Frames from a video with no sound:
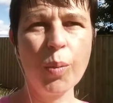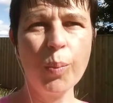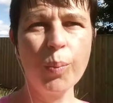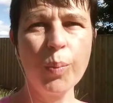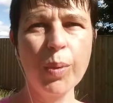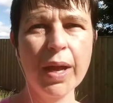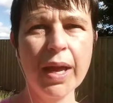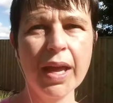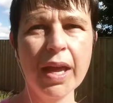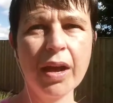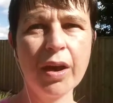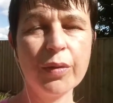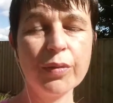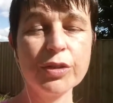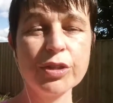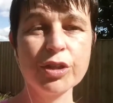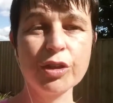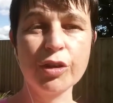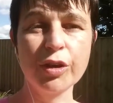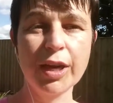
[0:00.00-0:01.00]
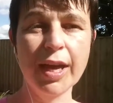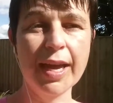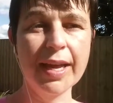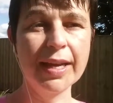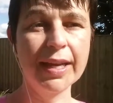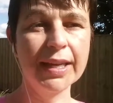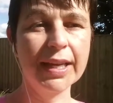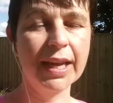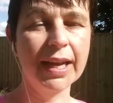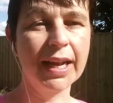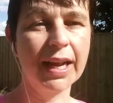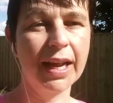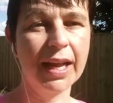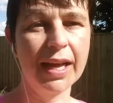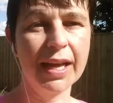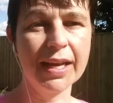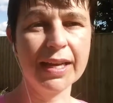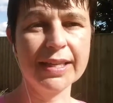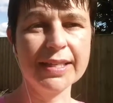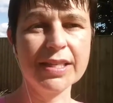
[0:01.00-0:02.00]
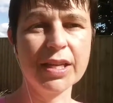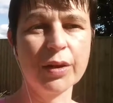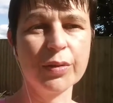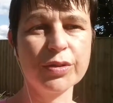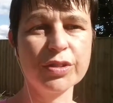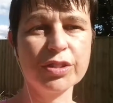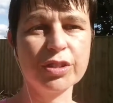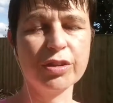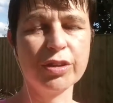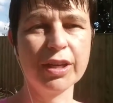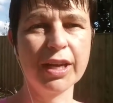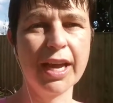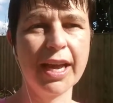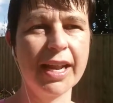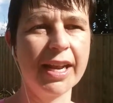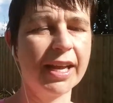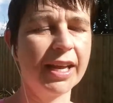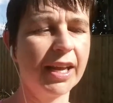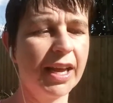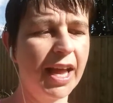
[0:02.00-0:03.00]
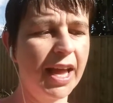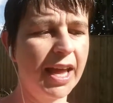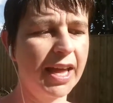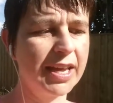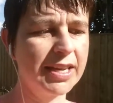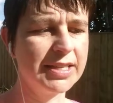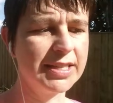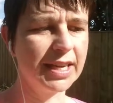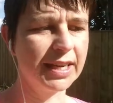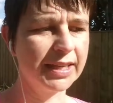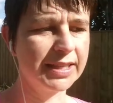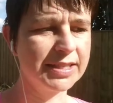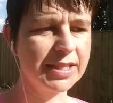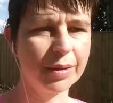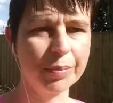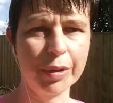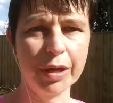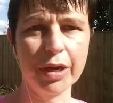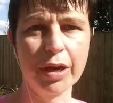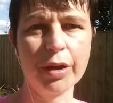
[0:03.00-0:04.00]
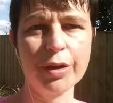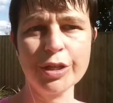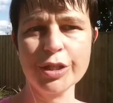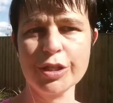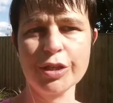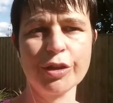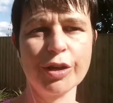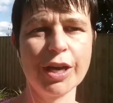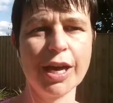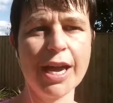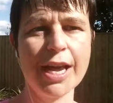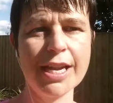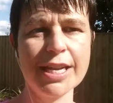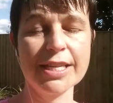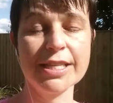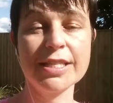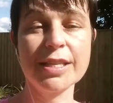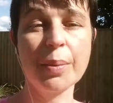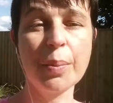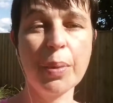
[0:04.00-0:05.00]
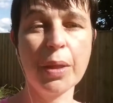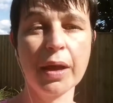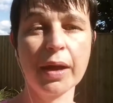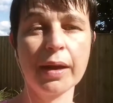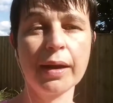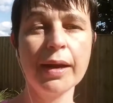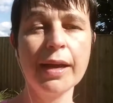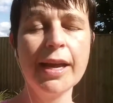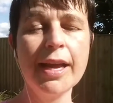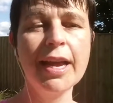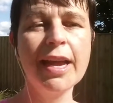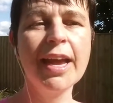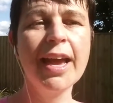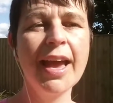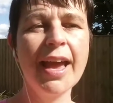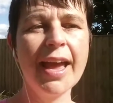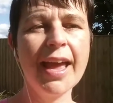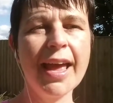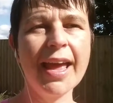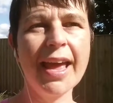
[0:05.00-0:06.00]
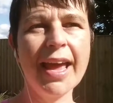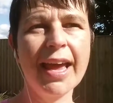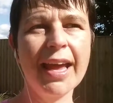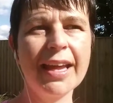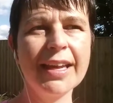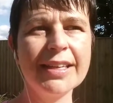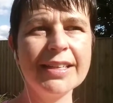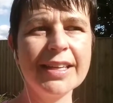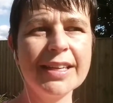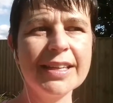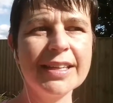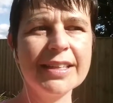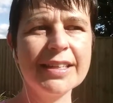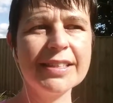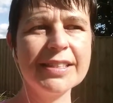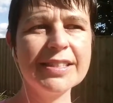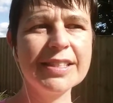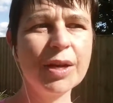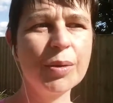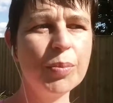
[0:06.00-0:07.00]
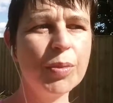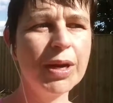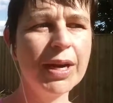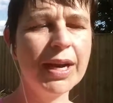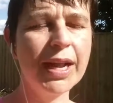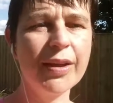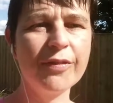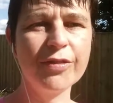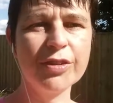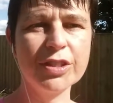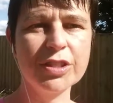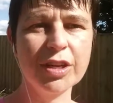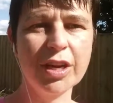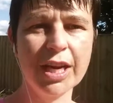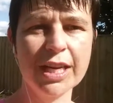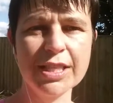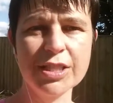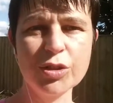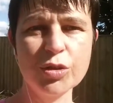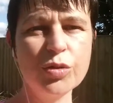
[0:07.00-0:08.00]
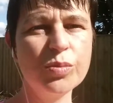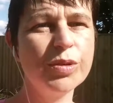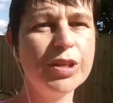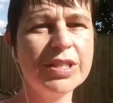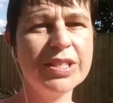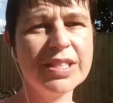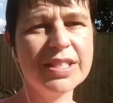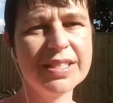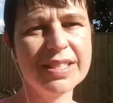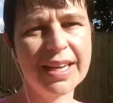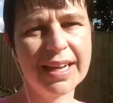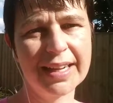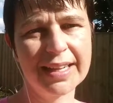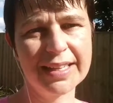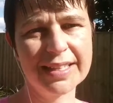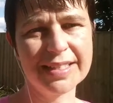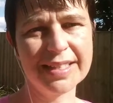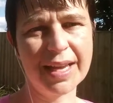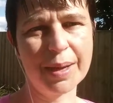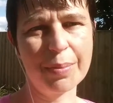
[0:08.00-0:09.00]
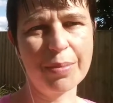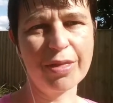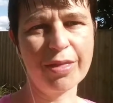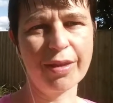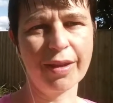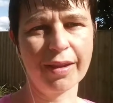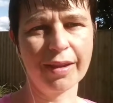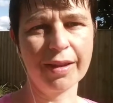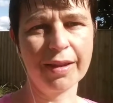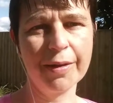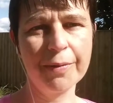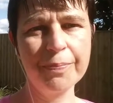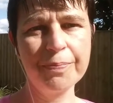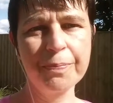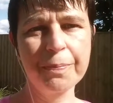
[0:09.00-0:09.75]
where I was creating a class, I was creating a telesummit, I was creating something, and someone advertised almost exactly the same thing